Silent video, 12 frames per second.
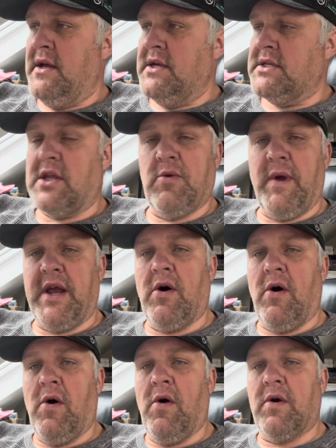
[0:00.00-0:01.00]
so that we can
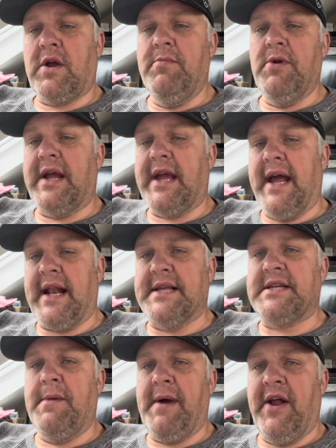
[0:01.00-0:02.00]
all communicate as
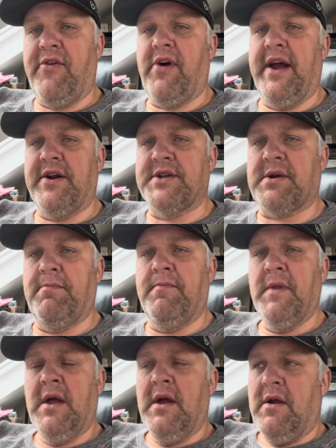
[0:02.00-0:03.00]
eBay traders. I'm
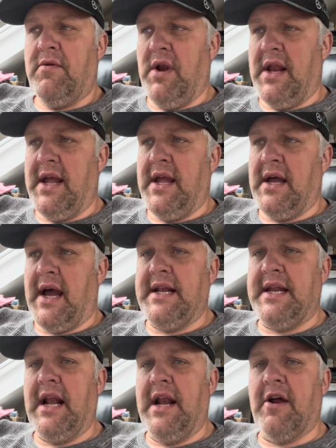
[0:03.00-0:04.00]
really
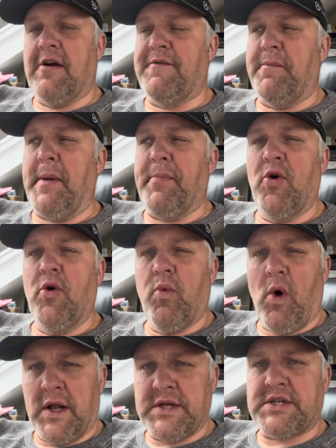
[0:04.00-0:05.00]
ideally looking for people who
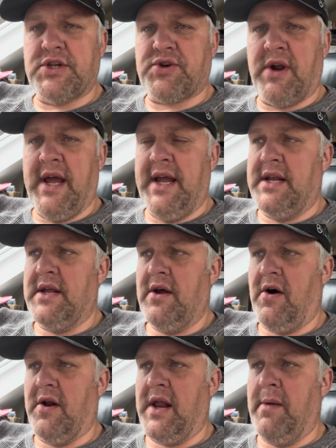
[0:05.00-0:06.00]
want to trade
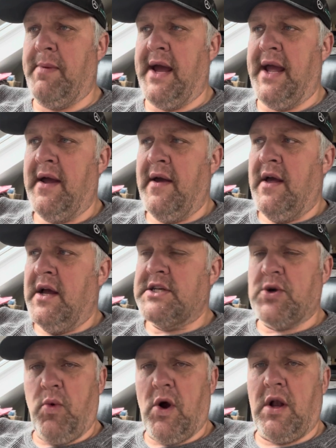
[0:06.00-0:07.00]
on eBay to
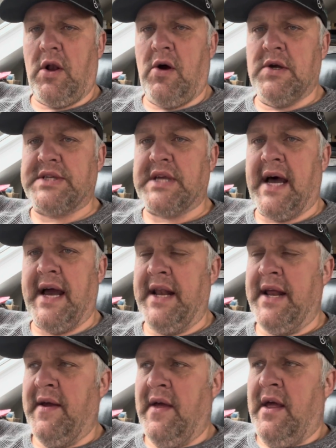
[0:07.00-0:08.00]
work alongside.
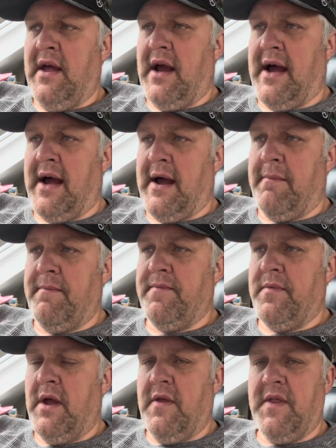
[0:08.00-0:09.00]
The
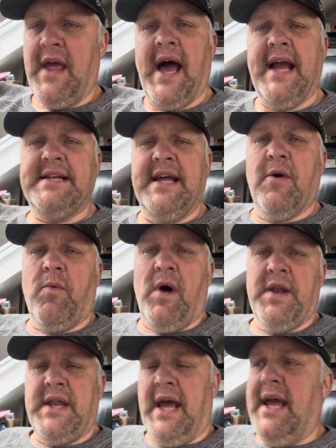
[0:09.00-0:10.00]
idea
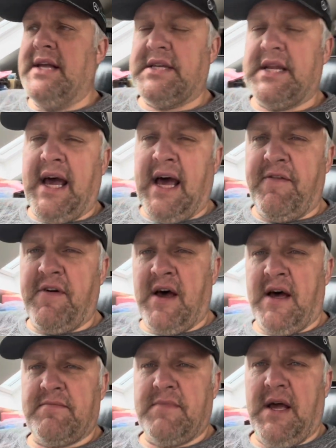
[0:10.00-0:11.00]
one day is to have
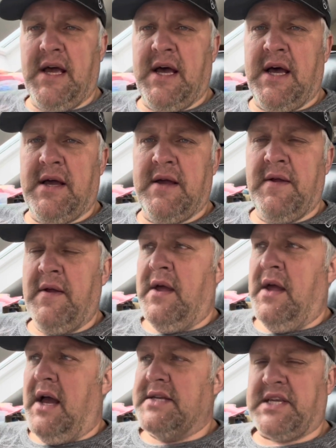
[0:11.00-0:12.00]
a
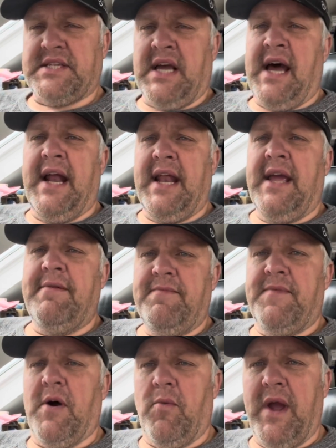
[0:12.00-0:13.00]
society
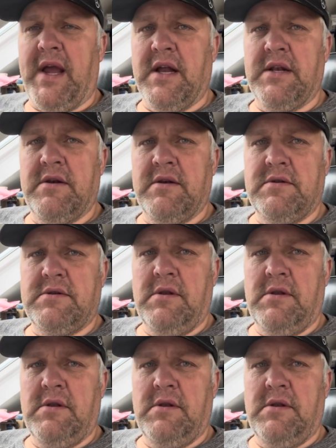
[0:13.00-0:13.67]
that we can